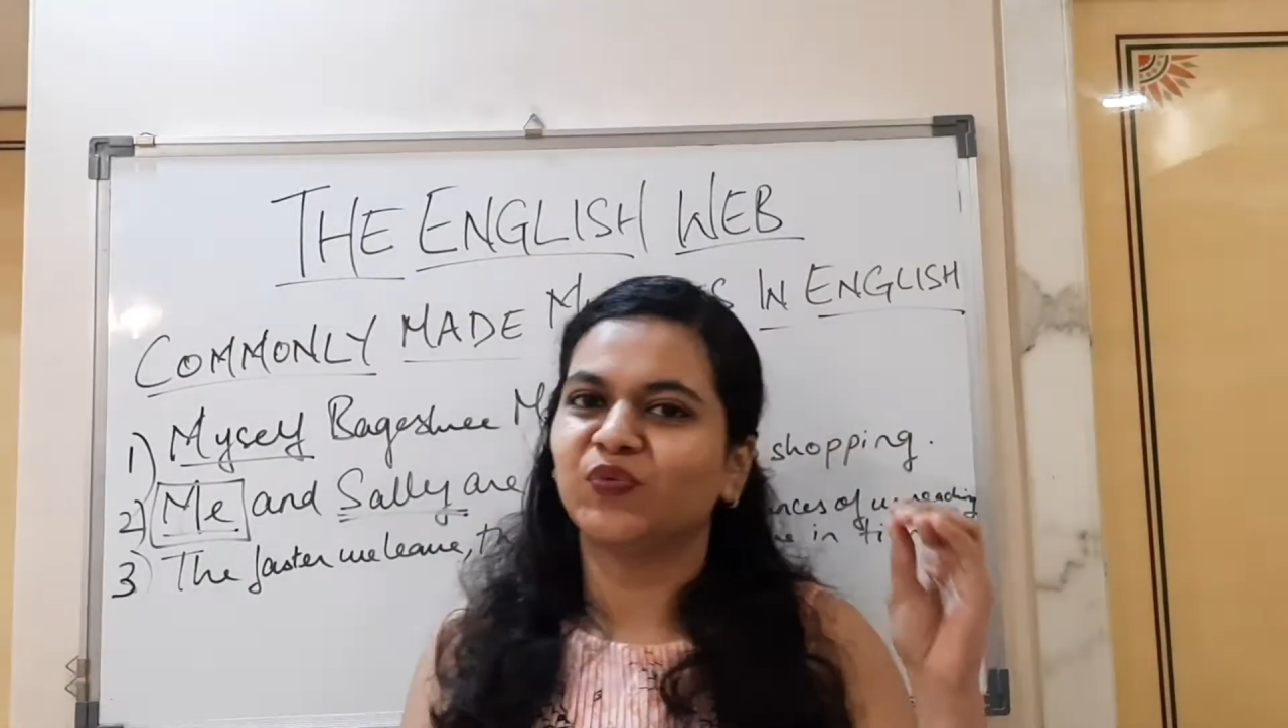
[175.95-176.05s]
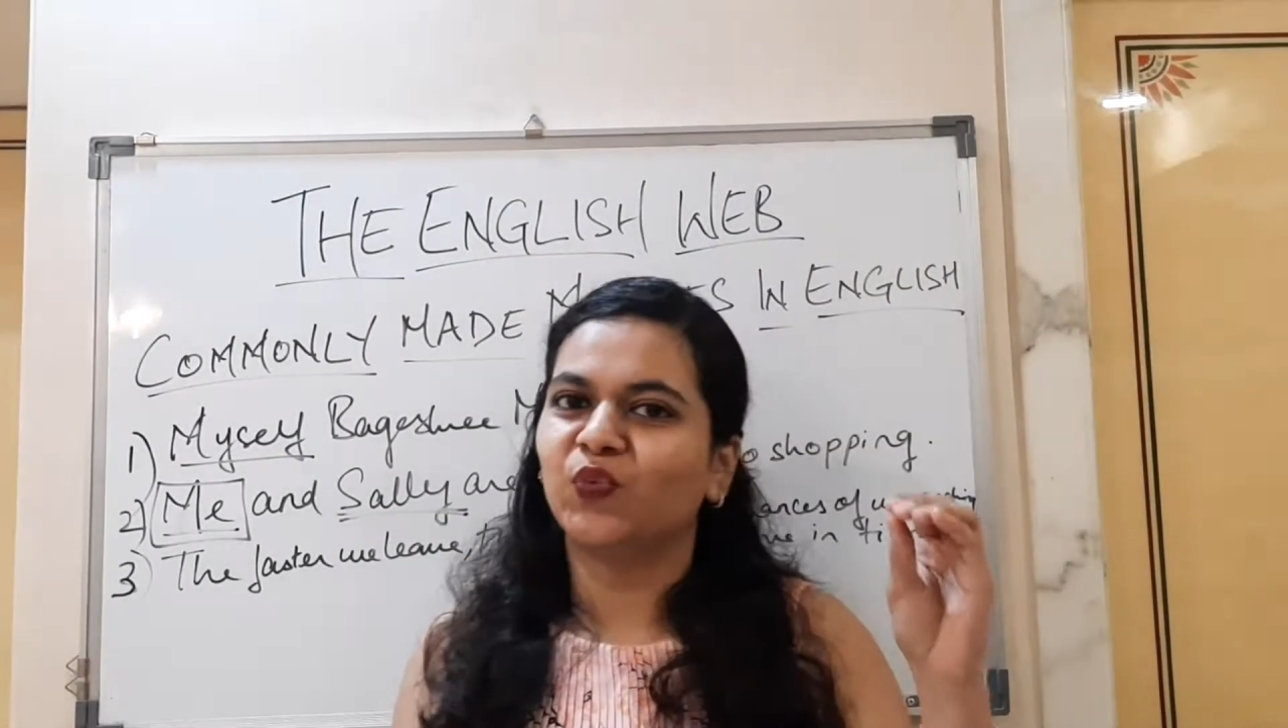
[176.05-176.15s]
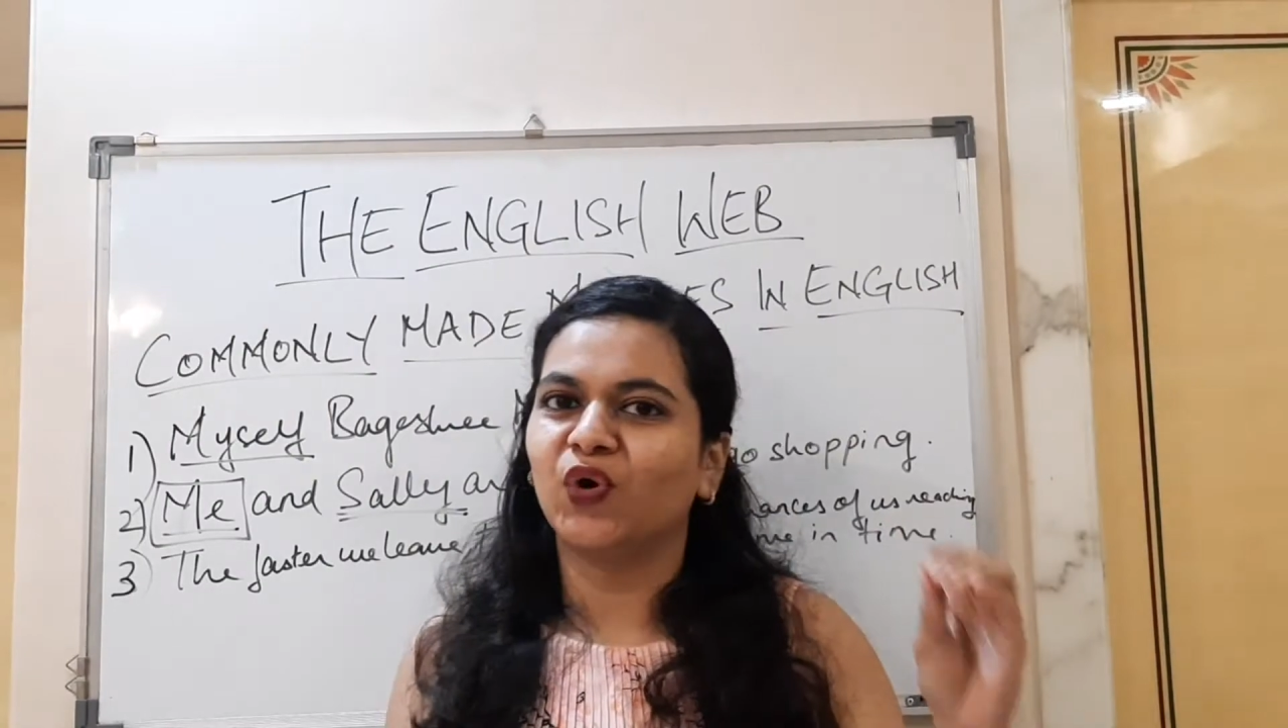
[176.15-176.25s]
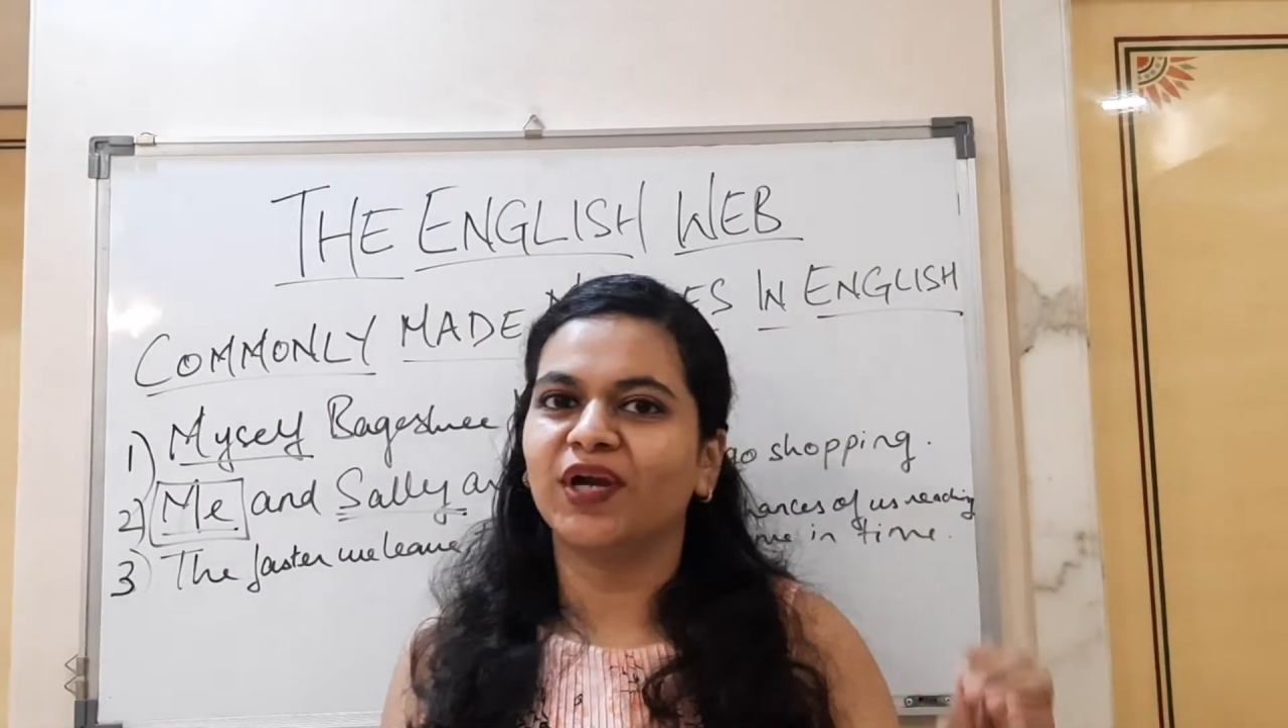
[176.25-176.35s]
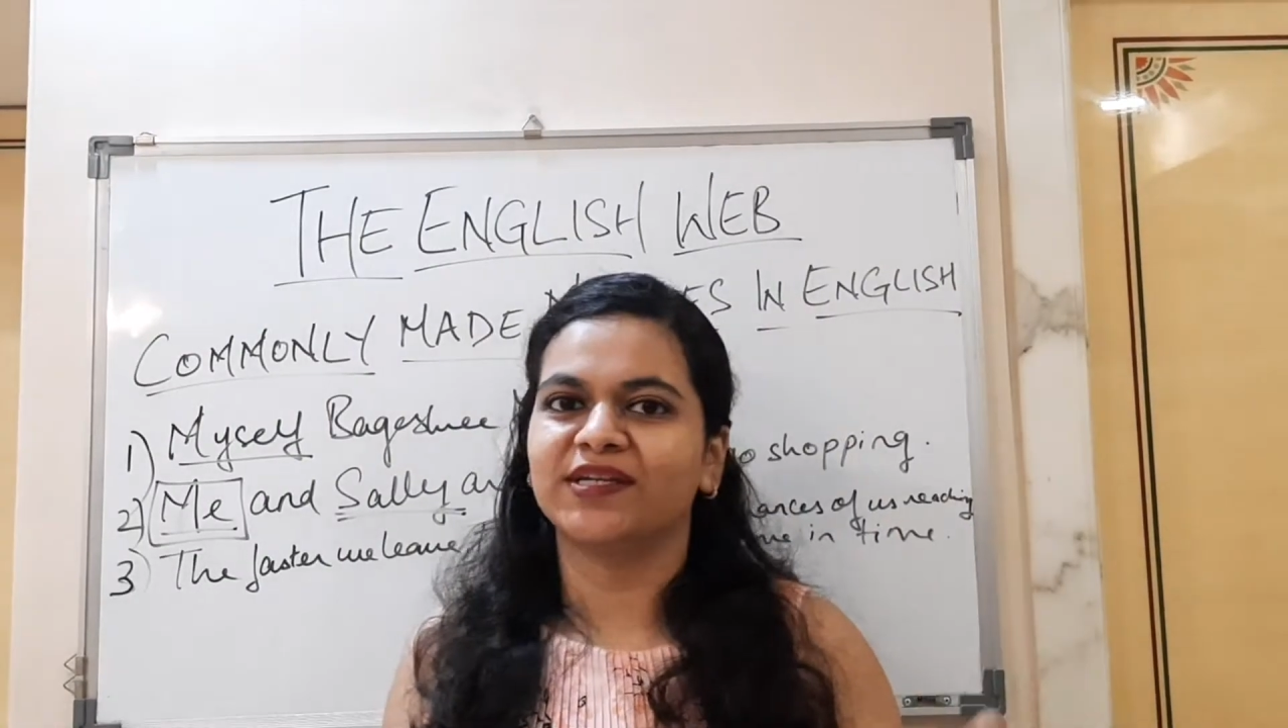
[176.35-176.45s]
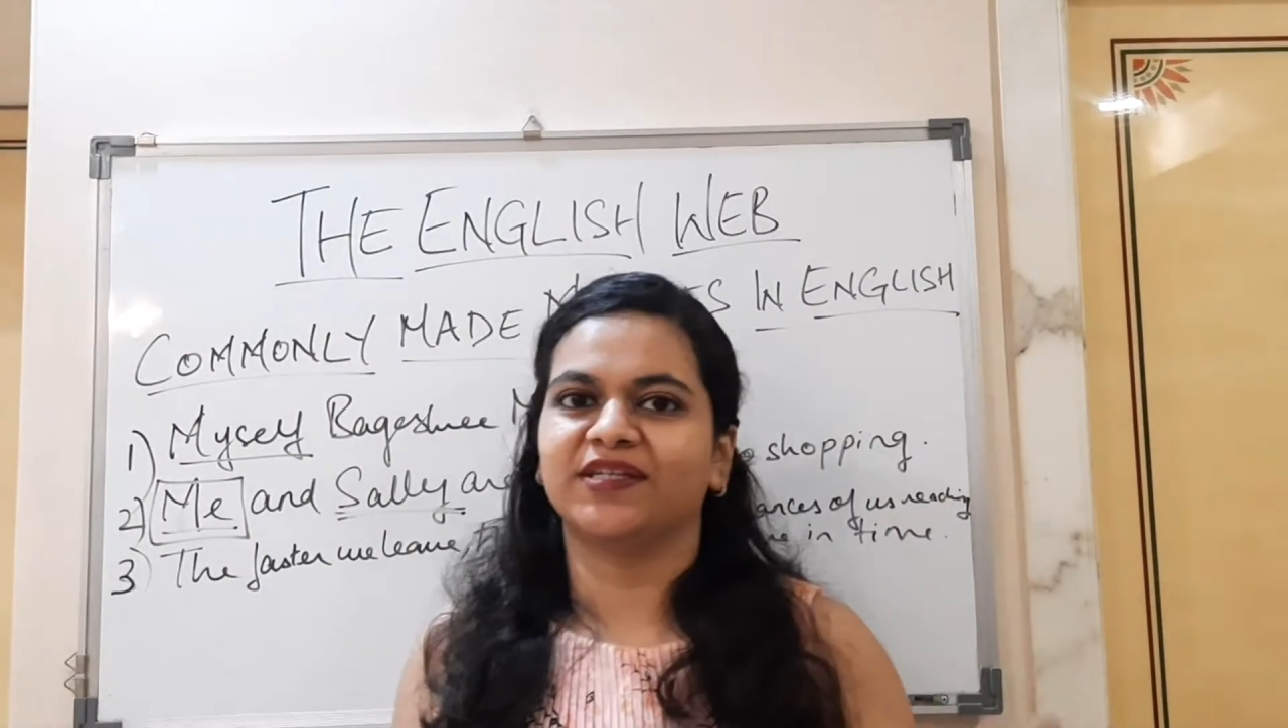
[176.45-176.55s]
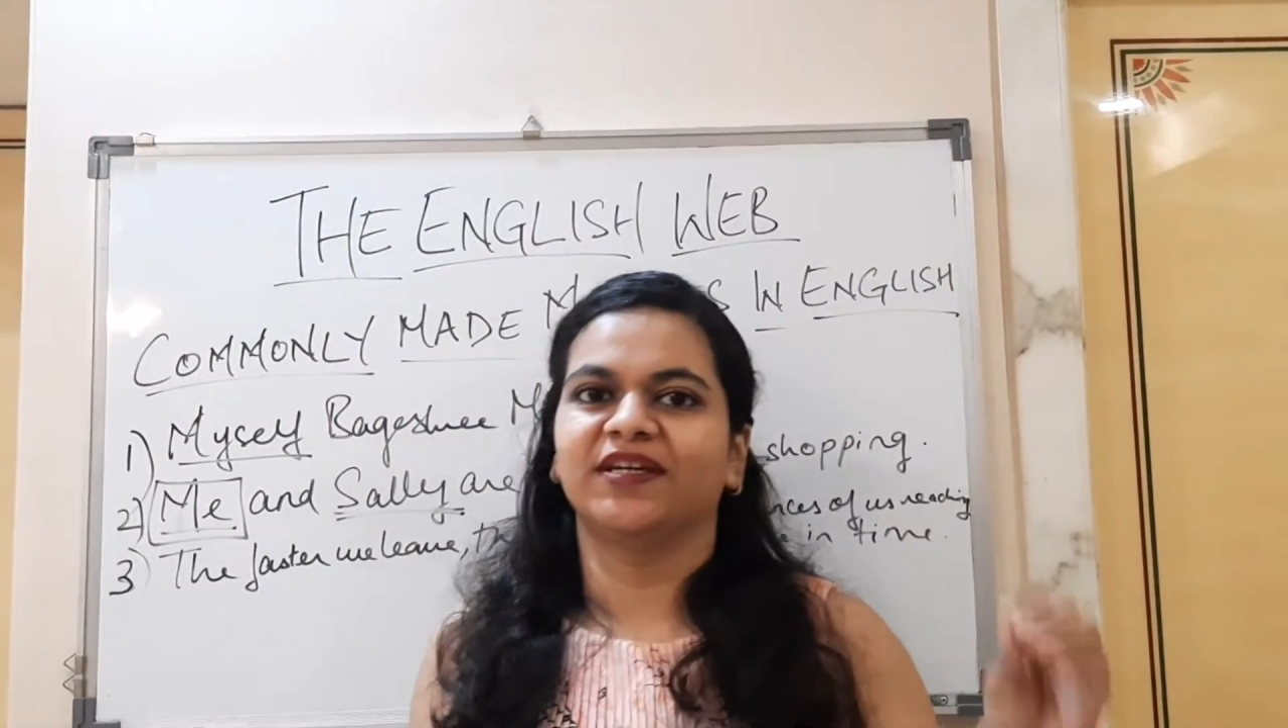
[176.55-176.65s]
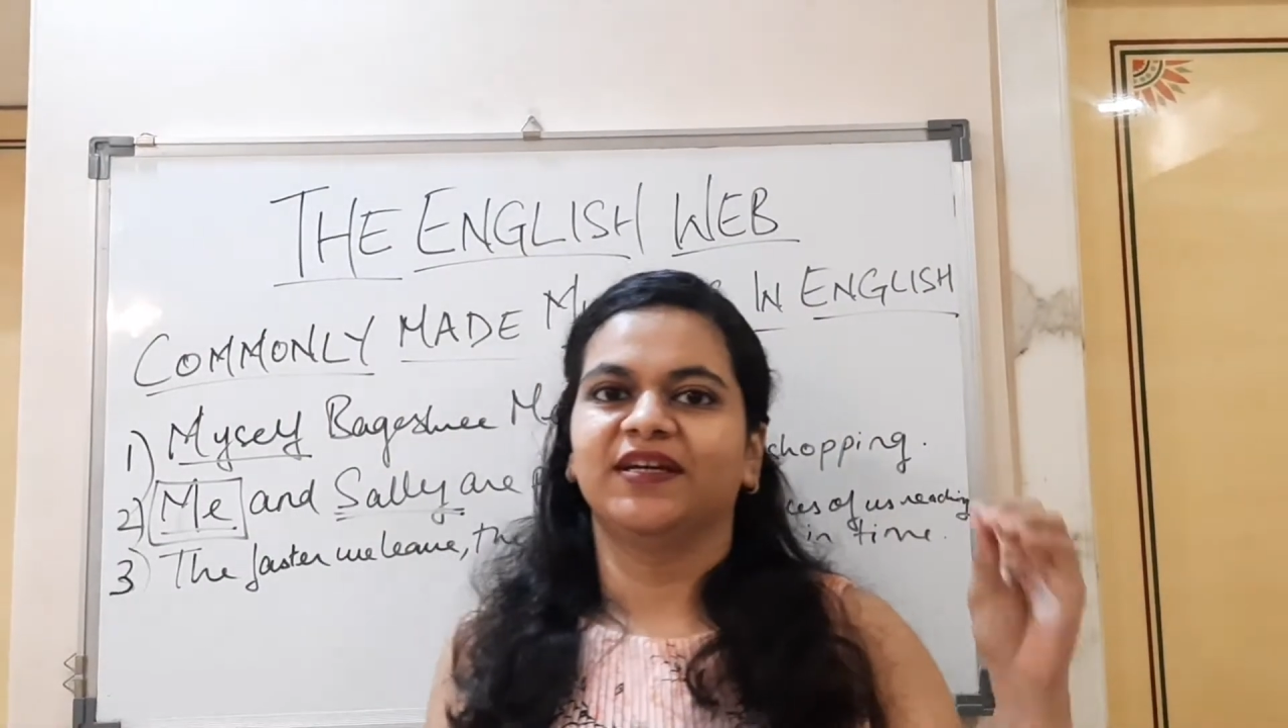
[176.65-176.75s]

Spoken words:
what